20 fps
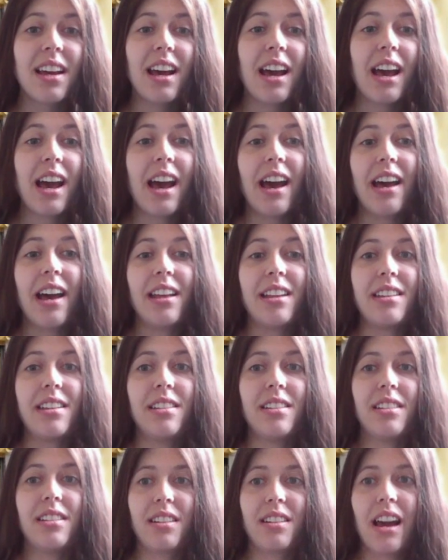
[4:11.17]

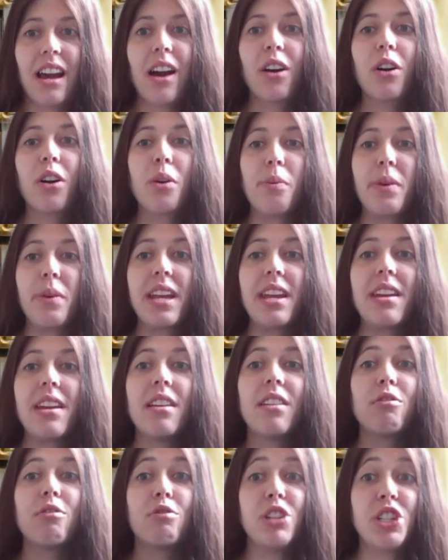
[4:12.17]
and how can we
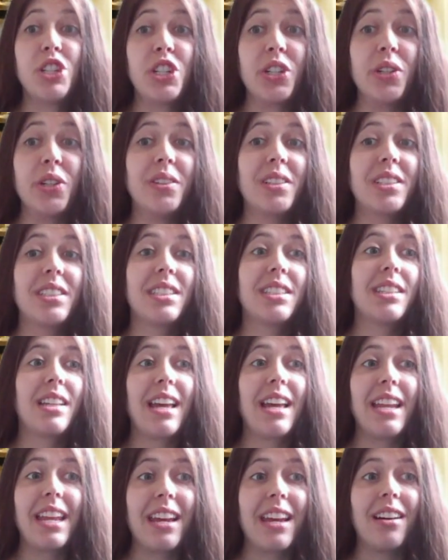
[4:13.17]
reduce
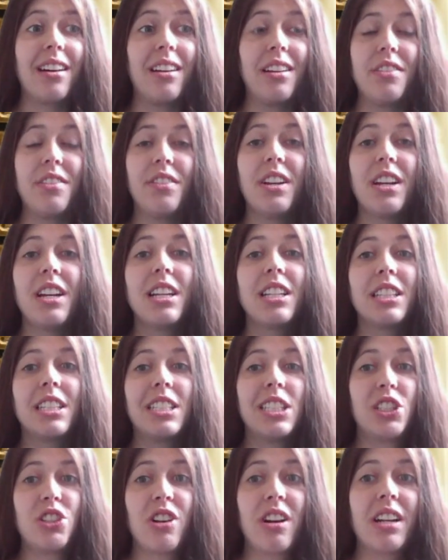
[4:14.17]
any kind of
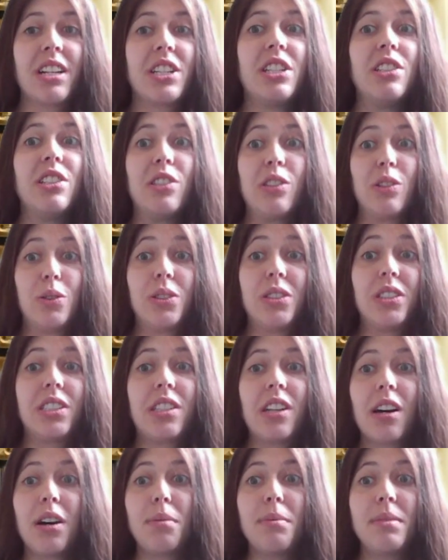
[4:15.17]
distractions or
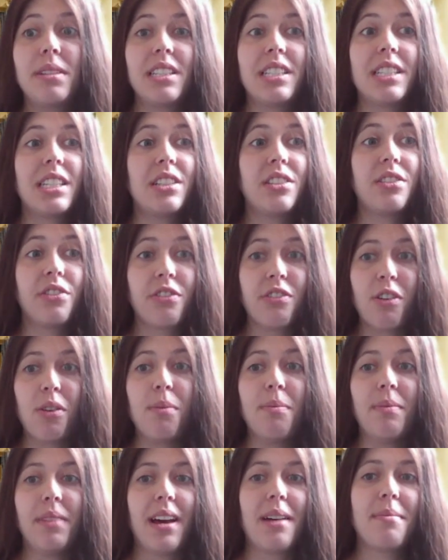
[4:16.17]
disturbances
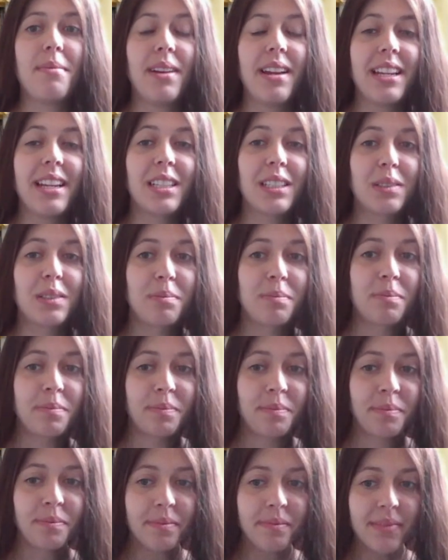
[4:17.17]
from that place.
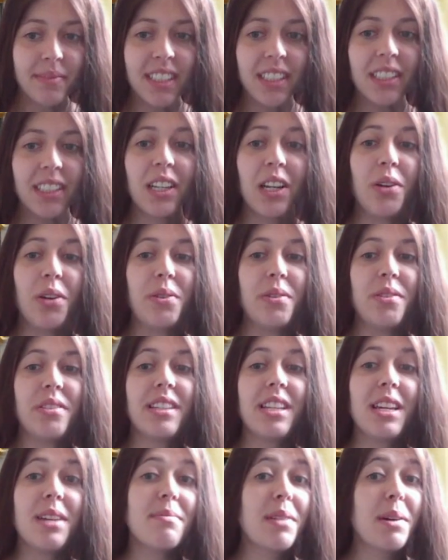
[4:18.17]
And
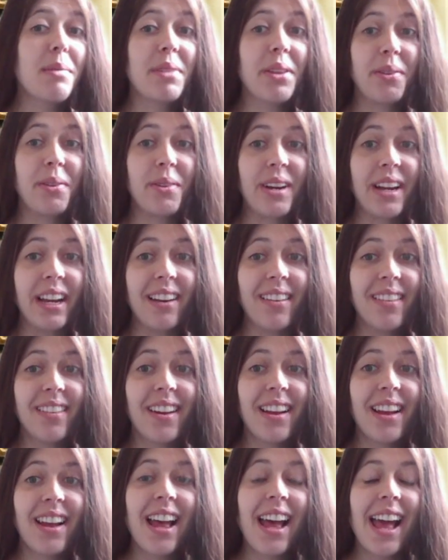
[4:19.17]
tip number three
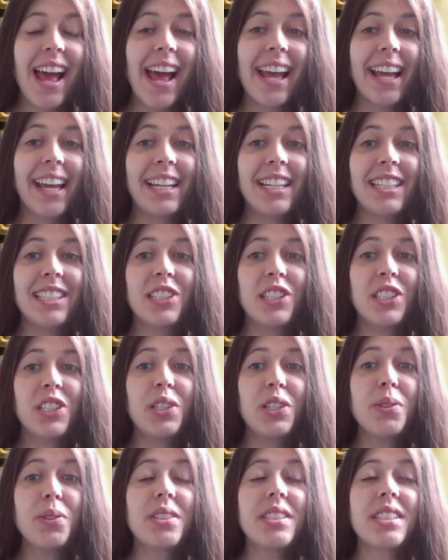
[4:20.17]
is to
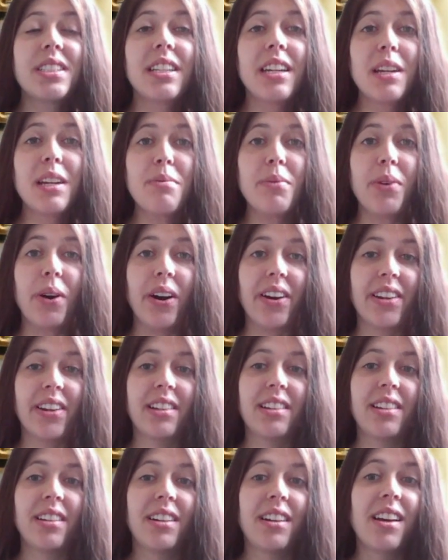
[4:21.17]
use
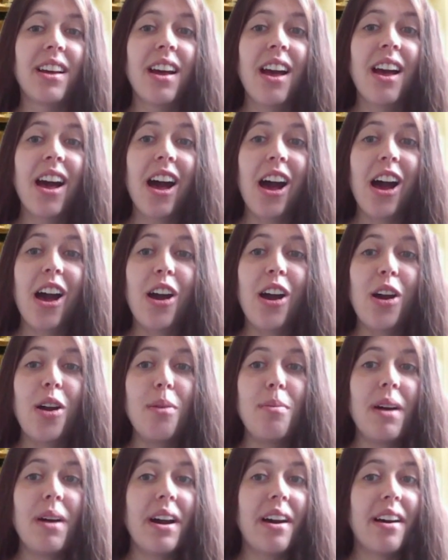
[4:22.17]
teamwork.
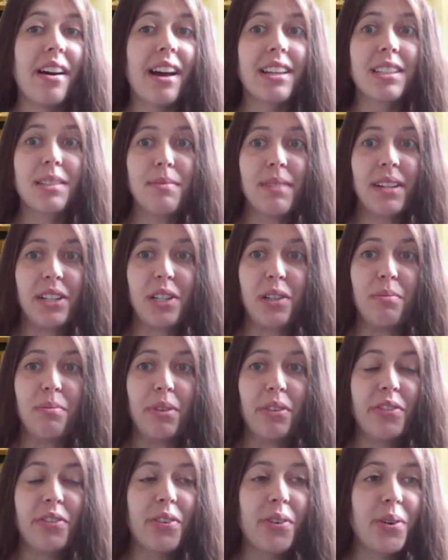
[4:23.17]
Um, as mentioned
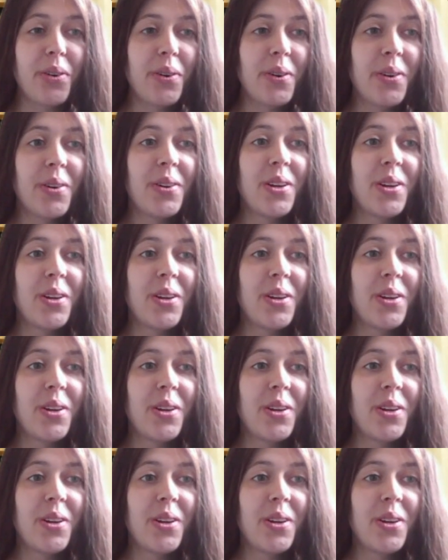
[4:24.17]
before,